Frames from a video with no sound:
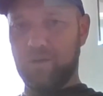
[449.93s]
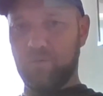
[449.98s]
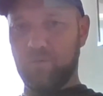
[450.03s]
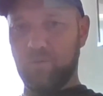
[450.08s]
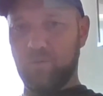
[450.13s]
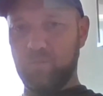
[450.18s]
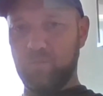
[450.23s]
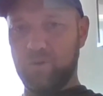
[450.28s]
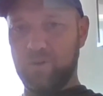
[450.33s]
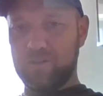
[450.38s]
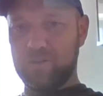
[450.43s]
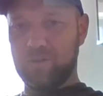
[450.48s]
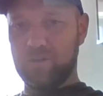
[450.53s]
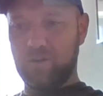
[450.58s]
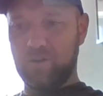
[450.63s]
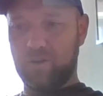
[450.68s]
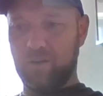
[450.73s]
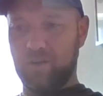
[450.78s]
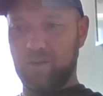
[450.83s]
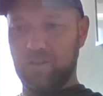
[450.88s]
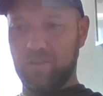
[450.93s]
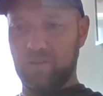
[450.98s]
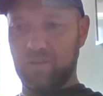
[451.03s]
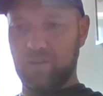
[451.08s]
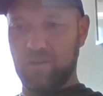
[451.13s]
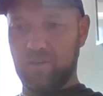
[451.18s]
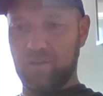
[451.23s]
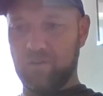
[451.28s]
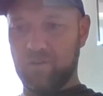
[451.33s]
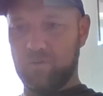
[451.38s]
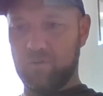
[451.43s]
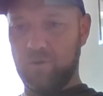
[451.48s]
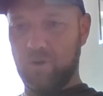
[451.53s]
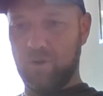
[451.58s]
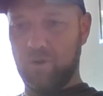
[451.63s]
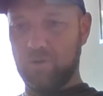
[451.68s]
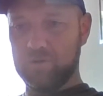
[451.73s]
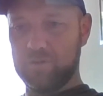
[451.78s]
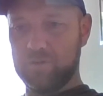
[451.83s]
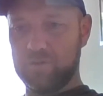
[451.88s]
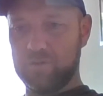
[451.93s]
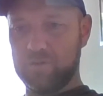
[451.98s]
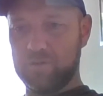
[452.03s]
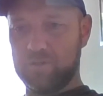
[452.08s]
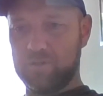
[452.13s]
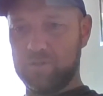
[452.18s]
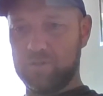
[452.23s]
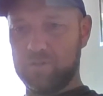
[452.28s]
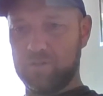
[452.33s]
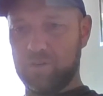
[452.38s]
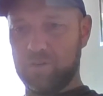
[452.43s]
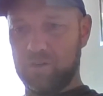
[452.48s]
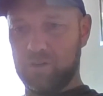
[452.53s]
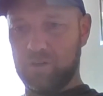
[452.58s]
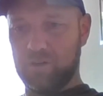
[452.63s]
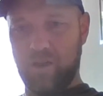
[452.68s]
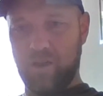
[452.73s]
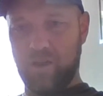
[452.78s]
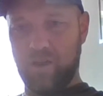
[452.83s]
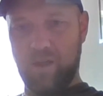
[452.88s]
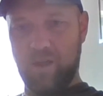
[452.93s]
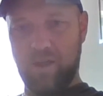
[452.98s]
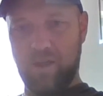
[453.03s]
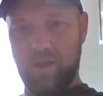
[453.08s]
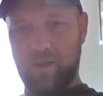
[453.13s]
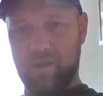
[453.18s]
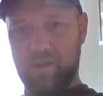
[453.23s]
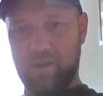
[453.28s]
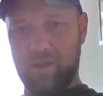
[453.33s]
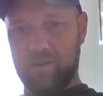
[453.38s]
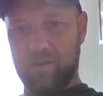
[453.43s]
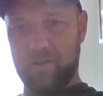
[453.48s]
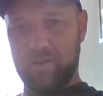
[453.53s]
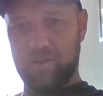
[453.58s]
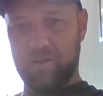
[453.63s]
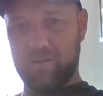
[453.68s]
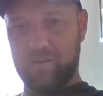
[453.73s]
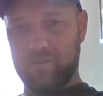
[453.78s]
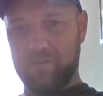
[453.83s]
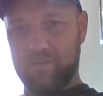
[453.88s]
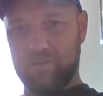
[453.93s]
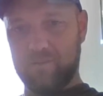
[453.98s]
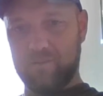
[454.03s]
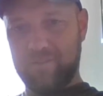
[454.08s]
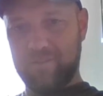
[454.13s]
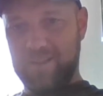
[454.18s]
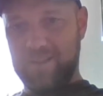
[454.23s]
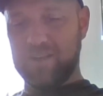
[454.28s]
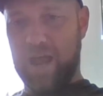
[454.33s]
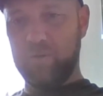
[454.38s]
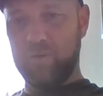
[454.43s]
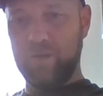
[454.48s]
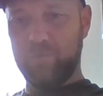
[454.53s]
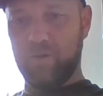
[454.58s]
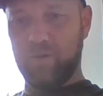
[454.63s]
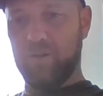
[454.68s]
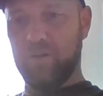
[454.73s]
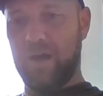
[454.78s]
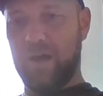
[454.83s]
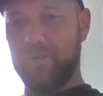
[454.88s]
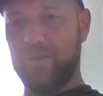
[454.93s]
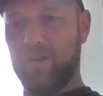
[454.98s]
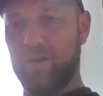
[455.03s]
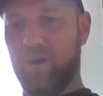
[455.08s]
and we put a turkey in the roaster, like it's just interesting how many people. I mean,